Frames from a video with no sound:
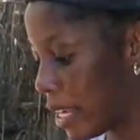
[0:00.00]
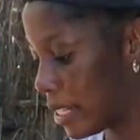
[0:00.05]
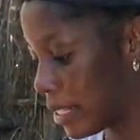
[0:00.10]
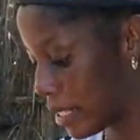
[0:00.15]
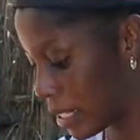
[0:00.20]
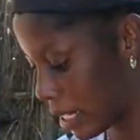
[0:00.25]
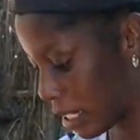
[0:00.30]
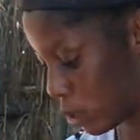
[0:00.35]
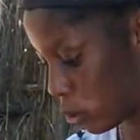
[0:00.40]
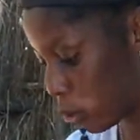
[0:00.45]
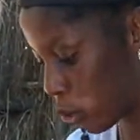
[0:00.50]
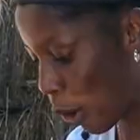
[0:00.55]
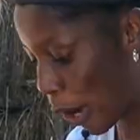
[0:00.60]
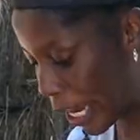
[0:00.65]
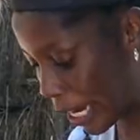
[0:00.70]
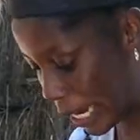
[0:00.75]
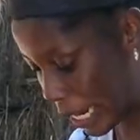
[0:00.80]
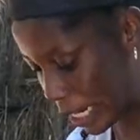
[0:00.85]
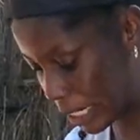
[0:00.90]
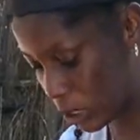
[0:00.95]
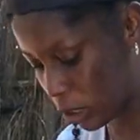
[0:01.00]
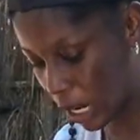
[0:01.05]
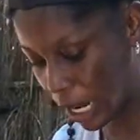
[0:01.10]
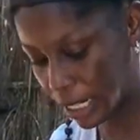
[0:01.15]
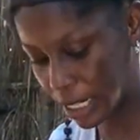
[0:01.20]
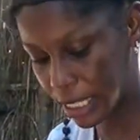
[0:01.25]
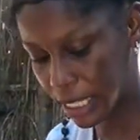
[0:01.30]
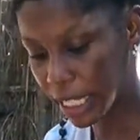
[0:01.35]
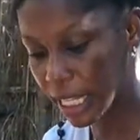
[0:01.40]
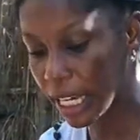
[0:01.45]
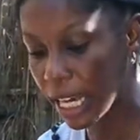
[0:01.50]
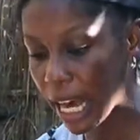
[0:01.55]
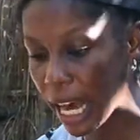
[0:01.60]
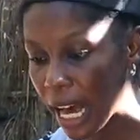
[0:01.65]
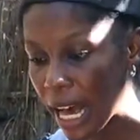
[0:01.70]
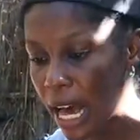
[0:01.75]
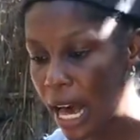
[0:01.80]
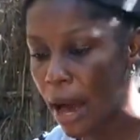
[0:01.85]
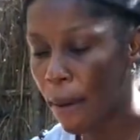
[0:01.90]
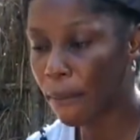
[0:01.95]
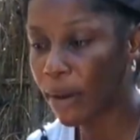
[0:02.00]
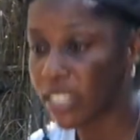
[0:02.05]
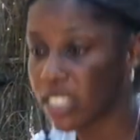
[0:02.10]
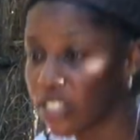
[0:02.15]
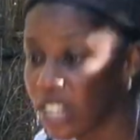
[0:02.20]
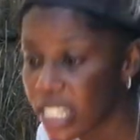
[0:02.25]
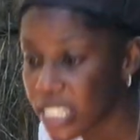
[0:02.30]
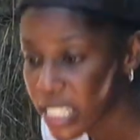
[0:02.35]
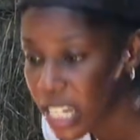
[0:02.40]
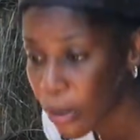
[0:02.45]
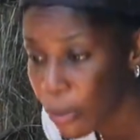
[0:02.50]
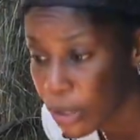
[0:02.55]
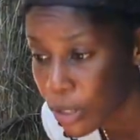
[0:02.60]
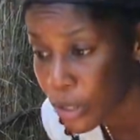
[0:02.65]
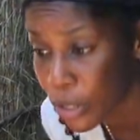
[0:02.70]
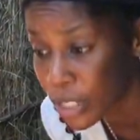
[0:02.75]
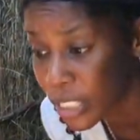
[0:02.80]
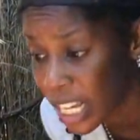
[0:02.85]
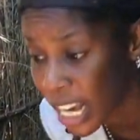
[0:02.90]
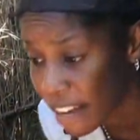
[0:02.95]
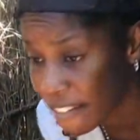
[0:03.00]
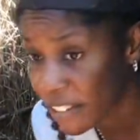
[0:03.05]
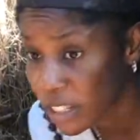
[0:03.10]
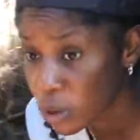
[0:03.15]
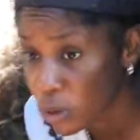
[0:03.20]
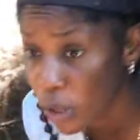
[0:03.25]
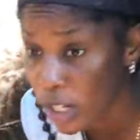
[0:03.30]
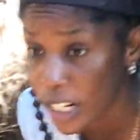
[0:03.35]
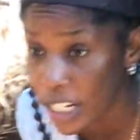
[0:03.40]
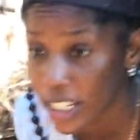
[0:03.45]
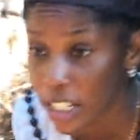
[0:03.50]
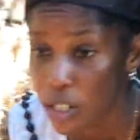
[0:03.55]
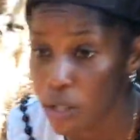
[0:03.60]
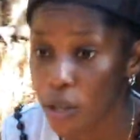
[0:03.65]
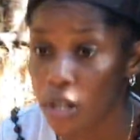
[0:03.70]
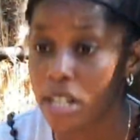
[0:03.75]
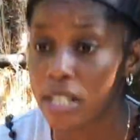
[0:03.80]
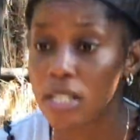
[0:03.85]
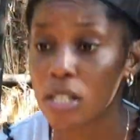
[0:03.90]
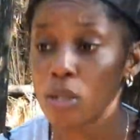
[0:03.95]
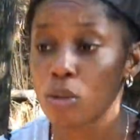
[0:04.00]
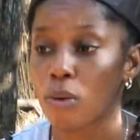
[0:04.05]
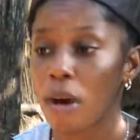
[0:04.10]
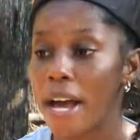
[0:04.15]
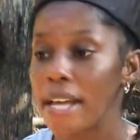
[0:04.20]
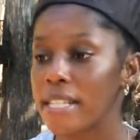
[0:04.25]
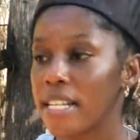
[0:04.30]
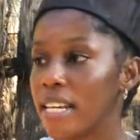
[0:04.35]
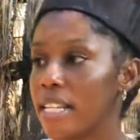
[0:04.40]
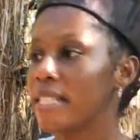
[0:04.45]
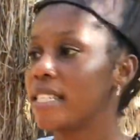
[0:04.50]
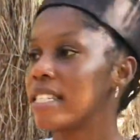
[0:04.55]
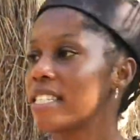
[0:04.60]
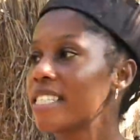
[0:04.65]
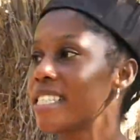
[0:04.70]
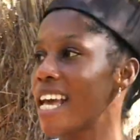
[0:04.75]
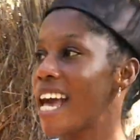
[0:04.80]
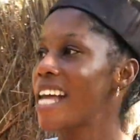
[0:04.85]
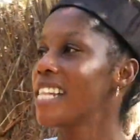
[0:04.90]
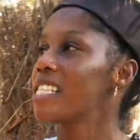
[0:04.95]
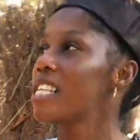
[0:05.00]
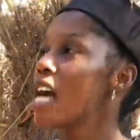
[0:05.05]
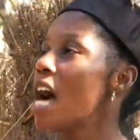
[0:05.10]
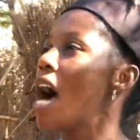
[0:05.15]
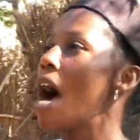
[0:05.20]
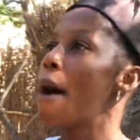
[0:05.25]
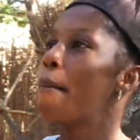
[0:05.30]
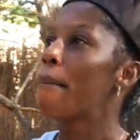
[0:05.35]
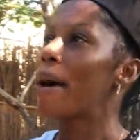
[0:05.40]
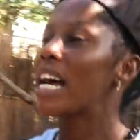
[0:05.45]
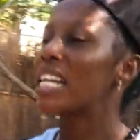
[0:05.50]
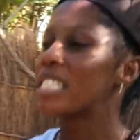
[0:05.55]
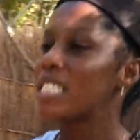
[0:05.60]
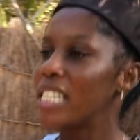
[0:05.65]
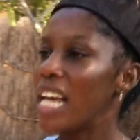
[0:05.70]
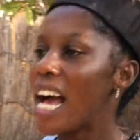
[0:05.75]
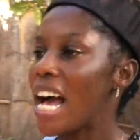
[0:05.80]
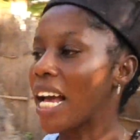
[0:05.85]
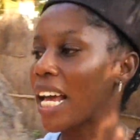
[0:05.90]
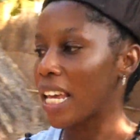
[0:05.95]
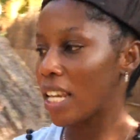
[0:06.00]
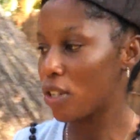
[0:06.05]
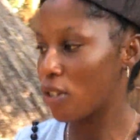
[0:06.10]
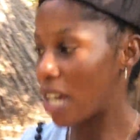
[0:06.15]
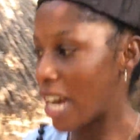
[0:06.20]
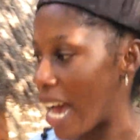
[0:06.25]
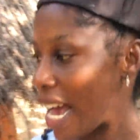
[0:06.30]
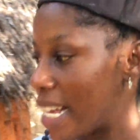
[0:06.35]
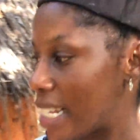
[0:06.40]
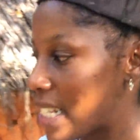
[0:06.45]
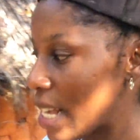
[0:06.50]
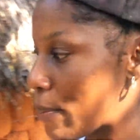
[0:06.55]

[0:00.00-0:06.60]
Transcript: is a toilet right here, but right here we don't have a toilet. The toilet is quite a distance. But yeah, you guys,